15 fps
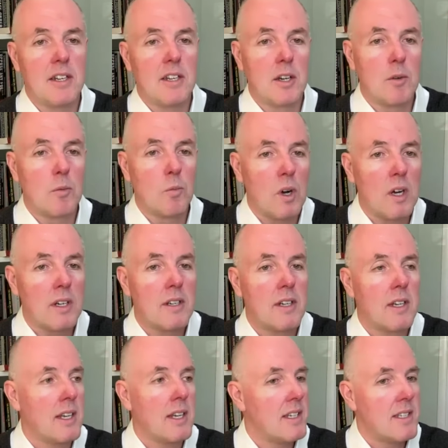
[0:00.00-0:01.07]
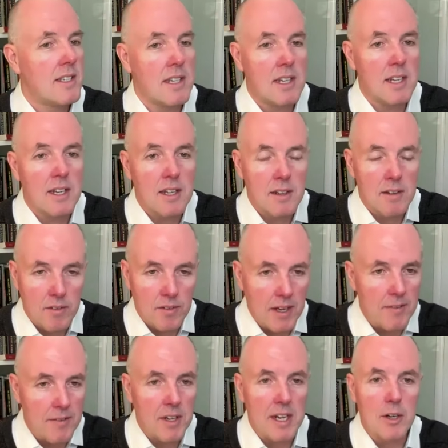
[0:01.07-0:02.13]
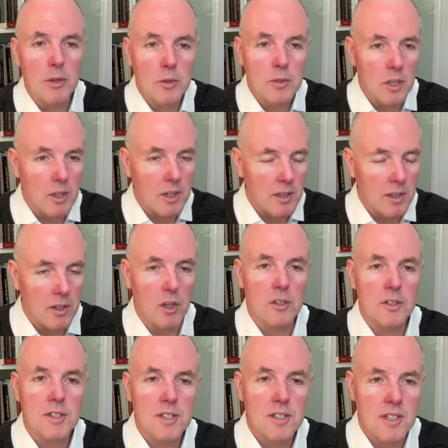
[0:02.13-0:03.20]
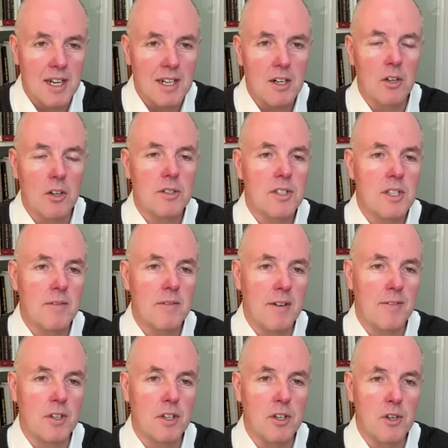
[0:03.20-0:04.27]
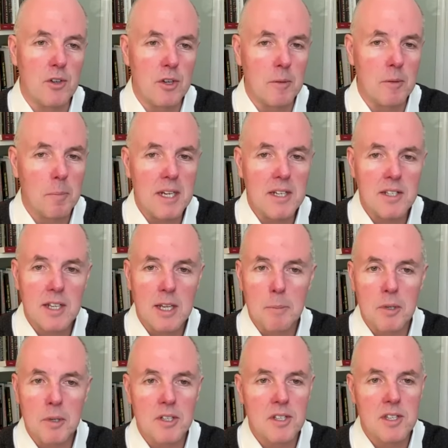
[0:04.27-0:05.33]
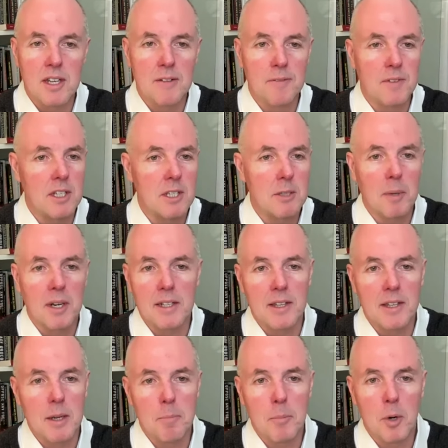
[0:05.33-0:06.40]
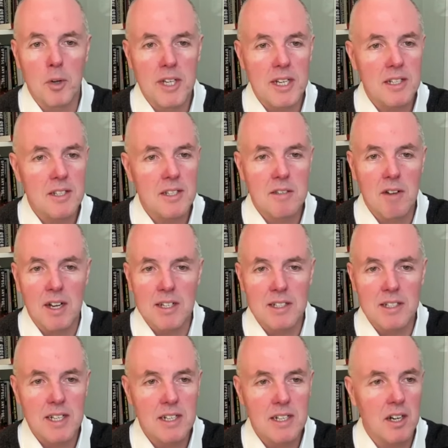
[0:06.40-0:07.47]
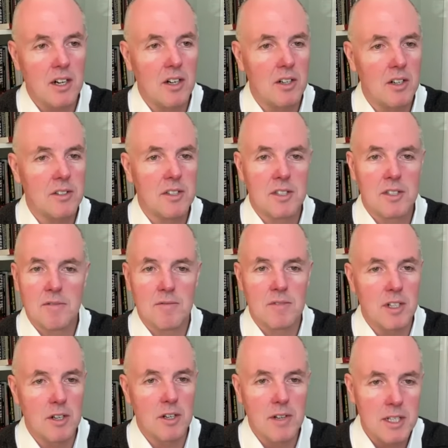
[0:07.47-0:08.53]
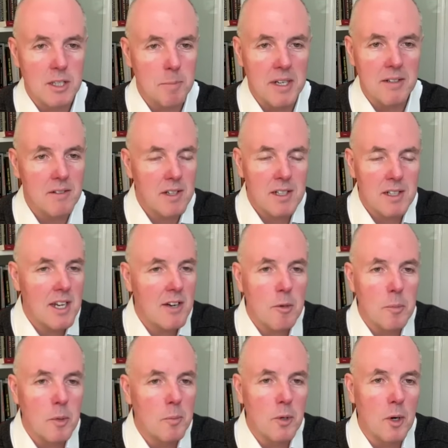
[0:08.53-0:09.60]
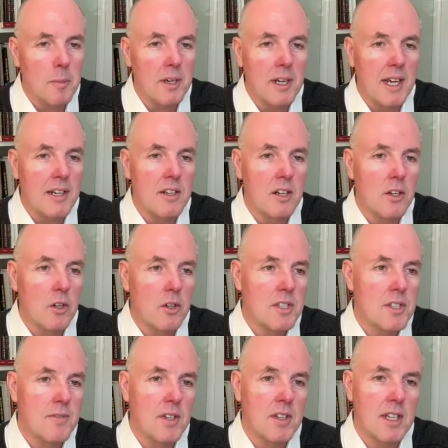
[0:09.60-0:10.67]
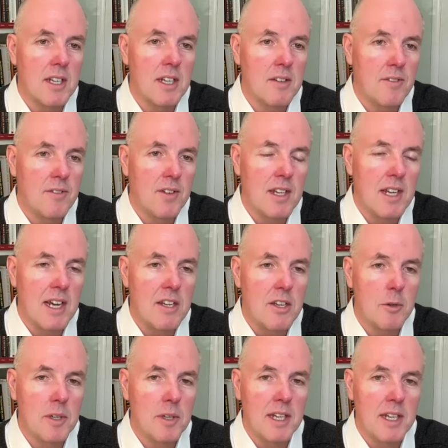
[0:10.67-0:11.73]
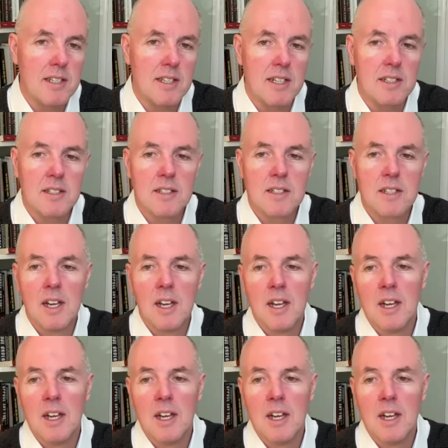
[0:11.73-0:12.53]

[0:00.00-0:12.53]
You know, one is they've killed lots and lots of African Union peacekeepers. They've displayed their bodies, ID cards. You know, it's been a terrible propaganda loss for the for the AU in that sense.